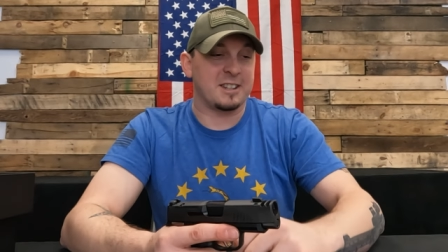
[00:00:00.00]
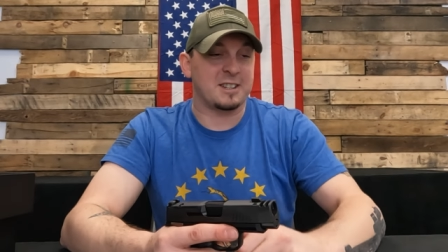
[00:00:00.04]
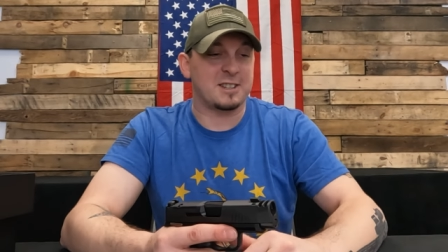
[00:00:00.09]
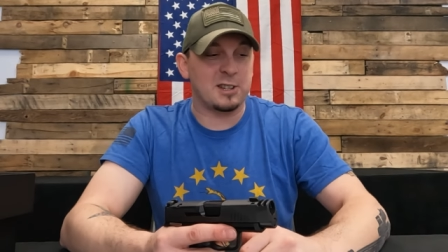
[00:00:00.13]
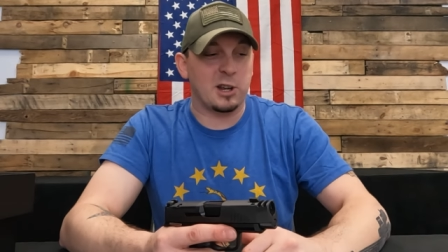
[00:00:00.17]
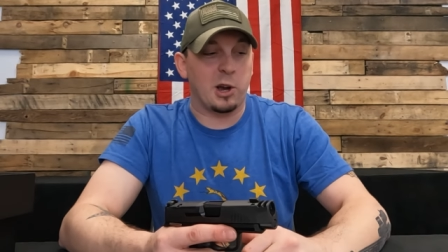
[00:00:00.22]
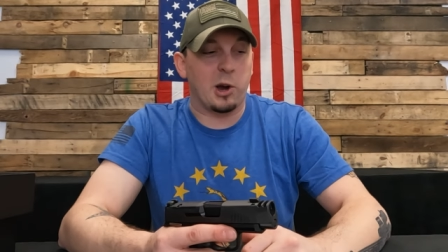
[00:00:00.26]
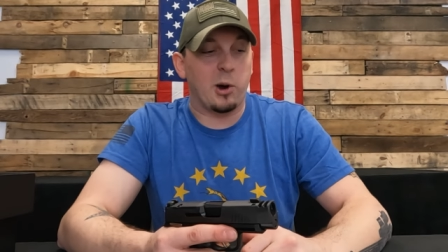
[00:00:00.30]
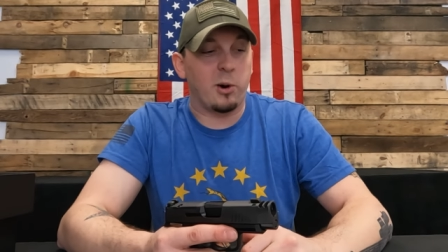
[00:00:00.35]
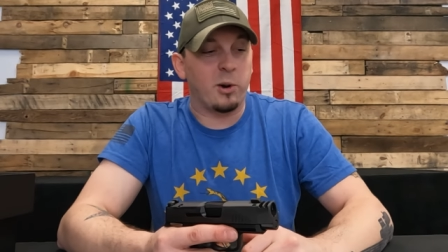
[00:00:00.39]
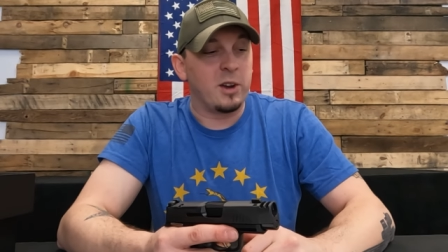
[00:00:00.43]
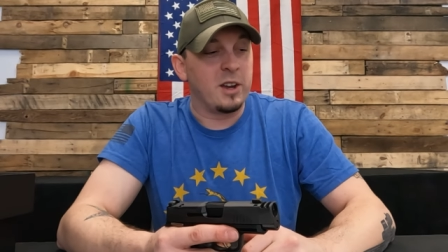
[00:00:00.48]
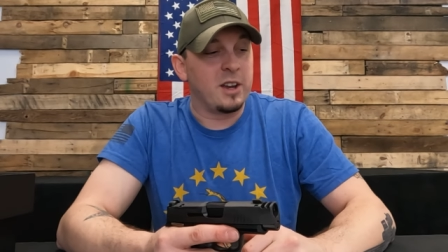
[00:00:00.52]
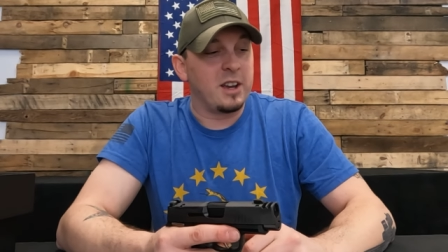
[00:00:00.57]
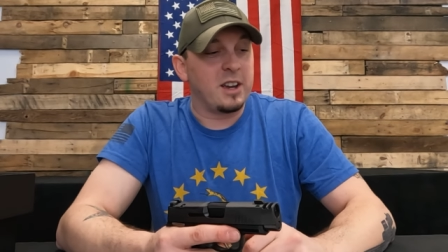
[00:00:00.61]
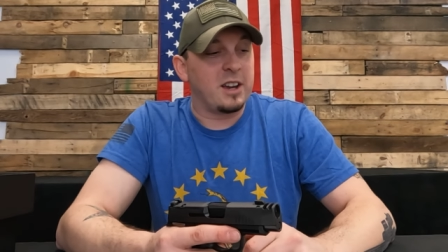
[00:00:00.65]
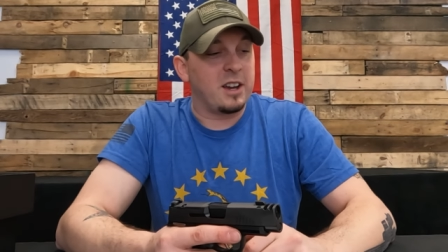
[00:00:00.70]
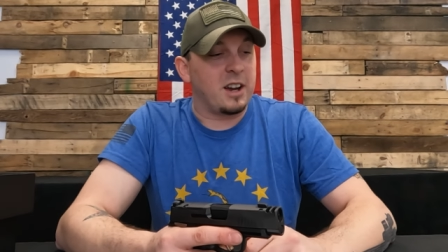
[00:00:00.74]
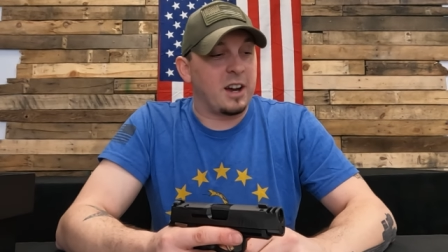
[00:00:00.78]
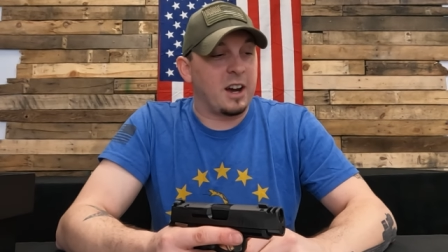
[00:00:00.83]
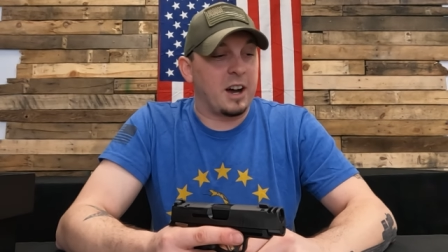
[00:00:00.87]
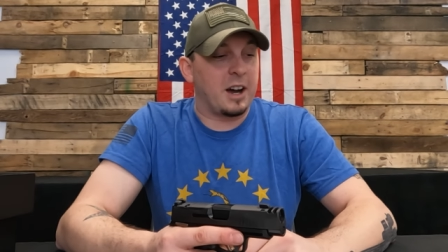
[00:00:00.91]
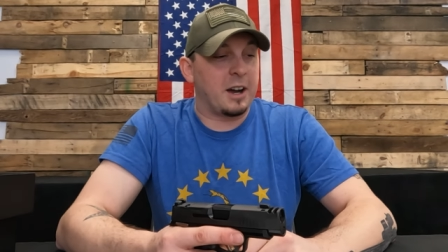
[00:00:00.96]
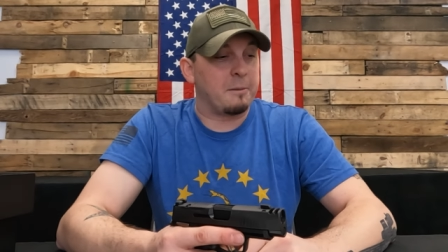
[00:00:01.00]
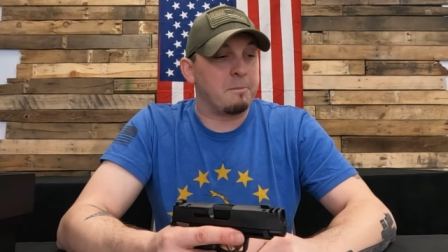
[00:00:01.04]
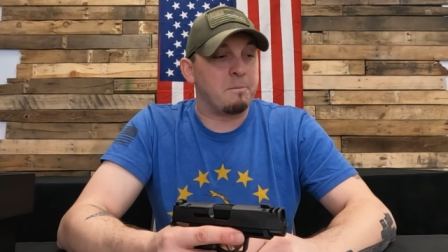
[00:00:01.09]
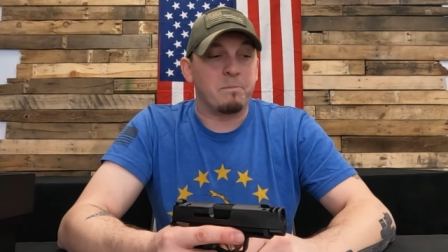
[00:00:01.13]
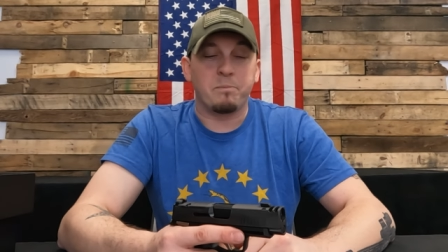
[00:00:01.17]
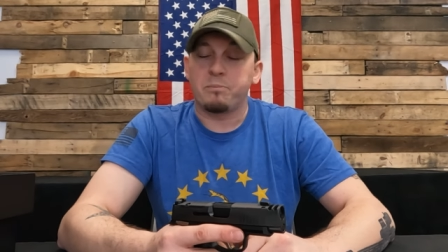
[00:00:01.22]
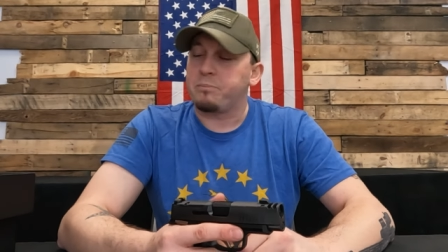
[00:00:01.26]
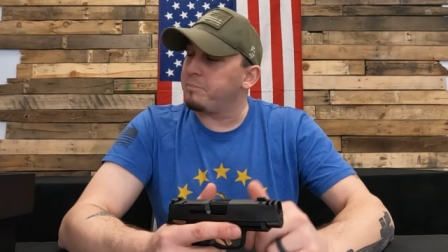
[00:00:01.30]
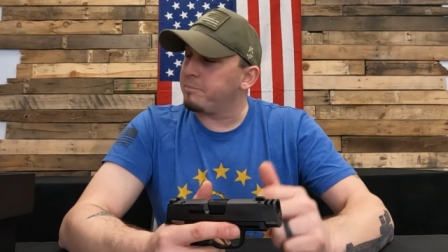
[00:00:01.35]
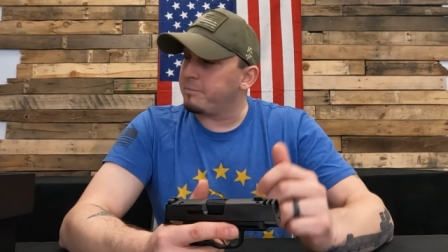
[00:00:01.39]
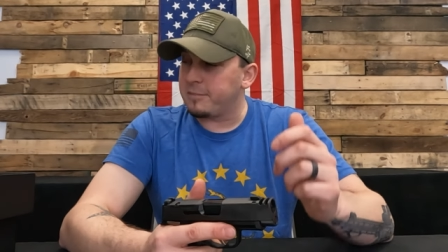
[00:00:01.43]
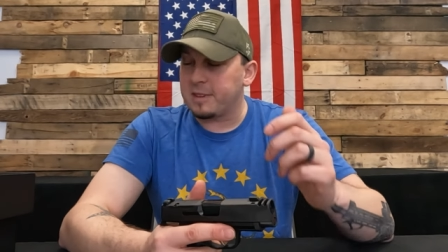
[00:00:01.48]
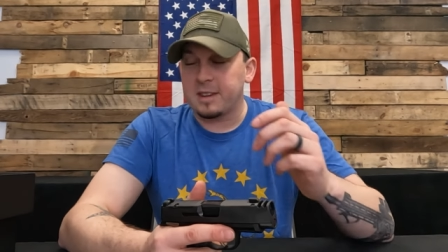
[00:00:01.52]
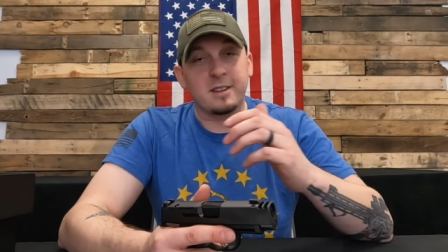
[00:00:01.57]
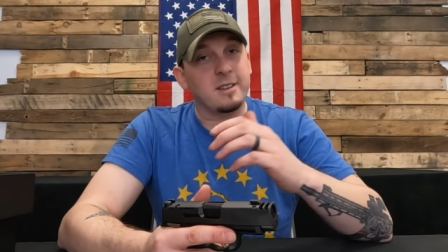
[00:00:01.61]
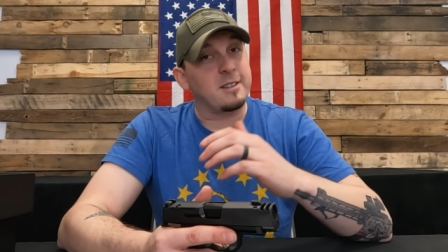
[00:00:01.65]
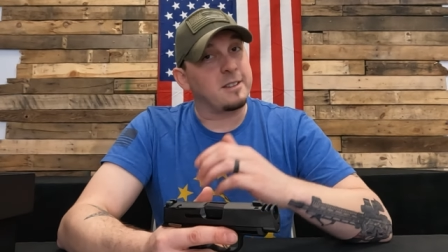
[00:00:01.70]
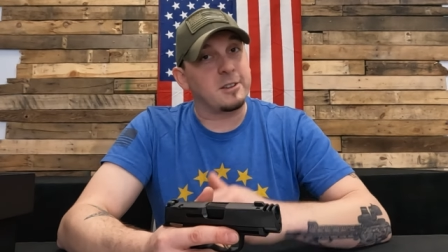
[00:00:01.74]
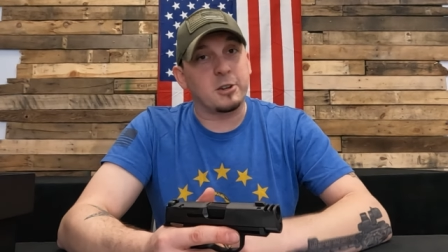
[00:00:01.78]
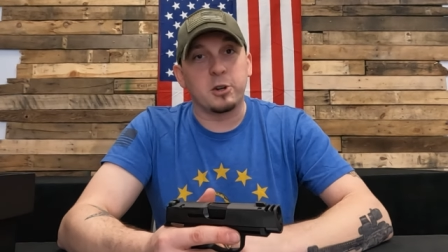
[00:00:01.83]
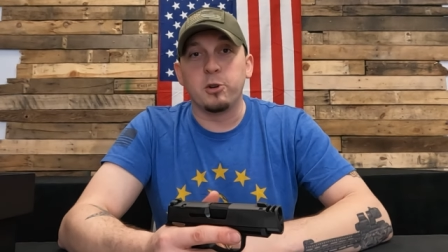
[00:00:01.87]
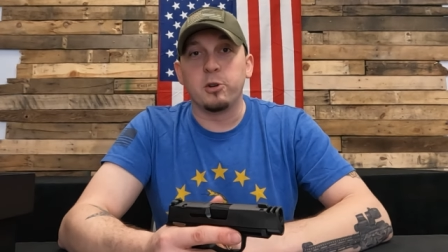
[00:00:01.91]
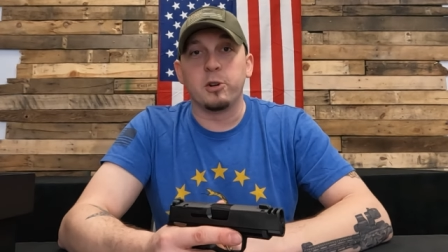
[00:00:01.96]
So um,
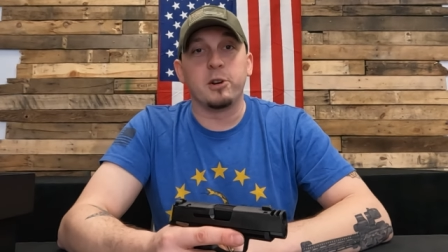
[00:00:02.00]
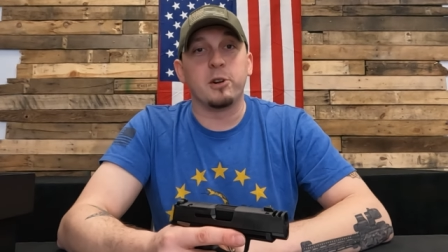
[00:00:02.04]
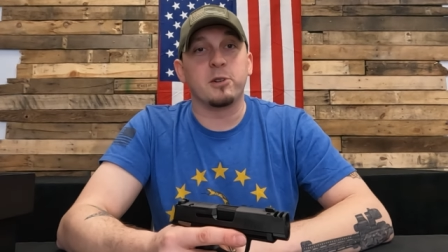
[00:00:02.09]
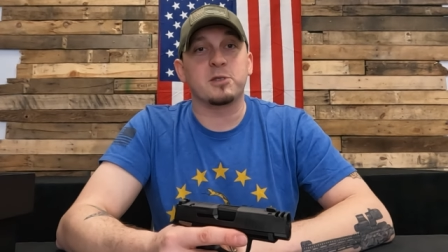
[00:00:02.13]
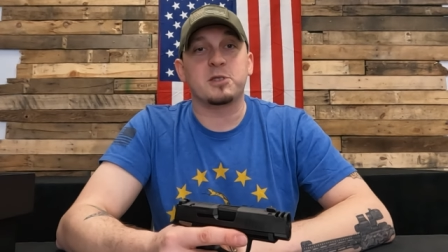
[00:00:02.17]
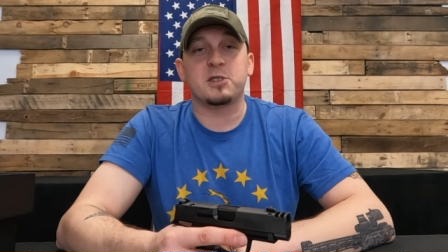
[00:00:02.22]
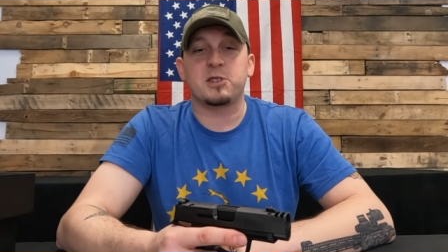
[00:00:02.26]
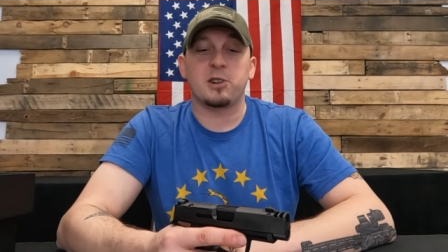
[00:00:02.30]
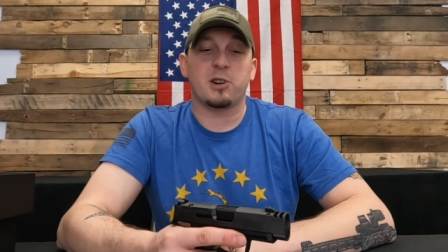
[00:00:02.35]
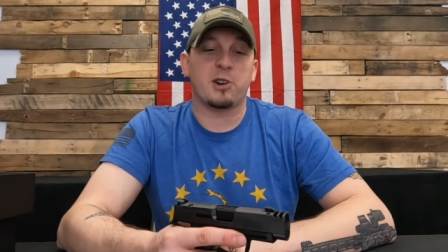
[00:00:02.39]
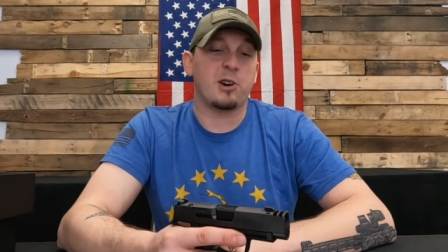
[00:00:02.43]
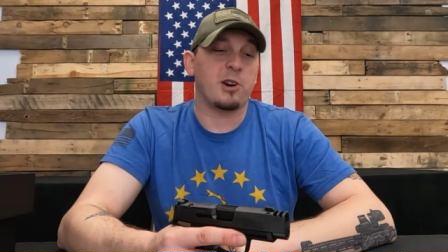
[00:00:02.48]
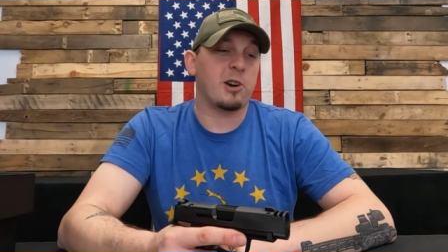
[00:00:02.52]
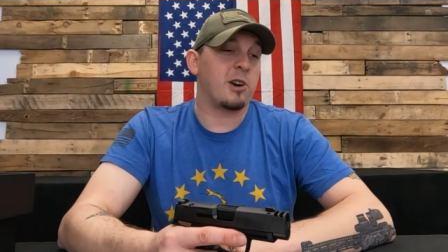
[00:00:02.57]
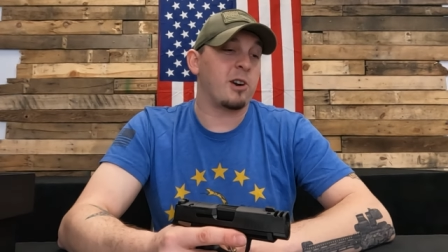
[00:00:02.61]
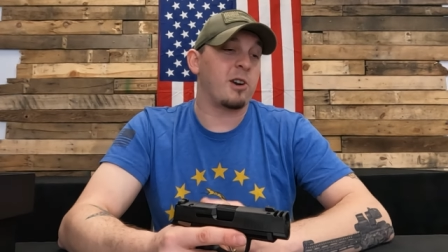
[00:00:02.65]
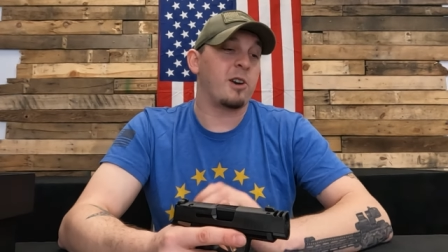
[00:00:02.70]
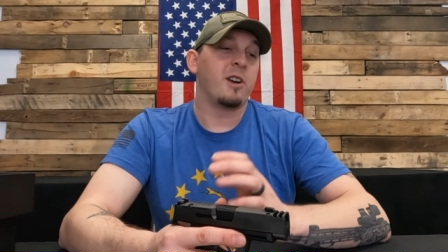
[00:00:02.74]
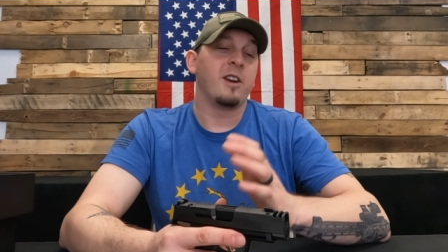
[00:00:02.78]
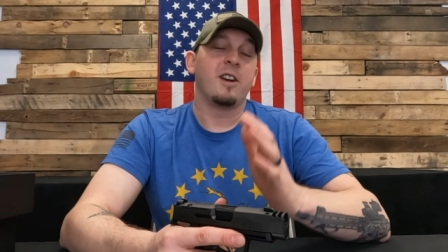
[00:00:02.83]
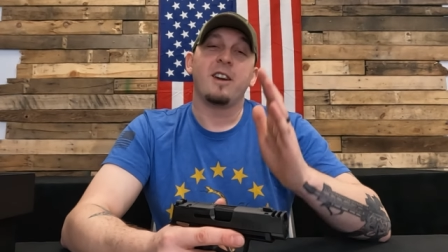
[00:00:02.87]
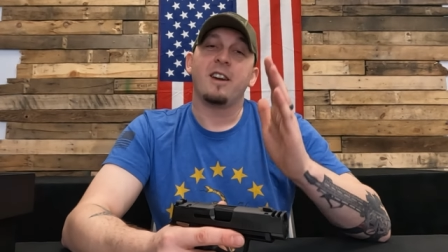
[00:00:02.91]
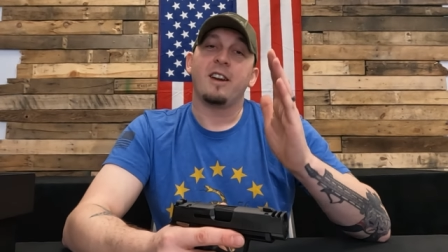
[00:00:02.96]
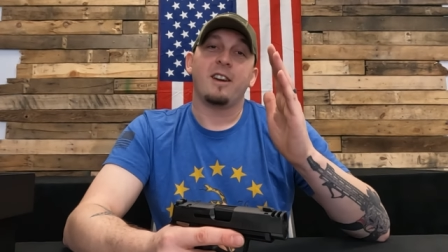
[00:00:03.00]
kudos to her.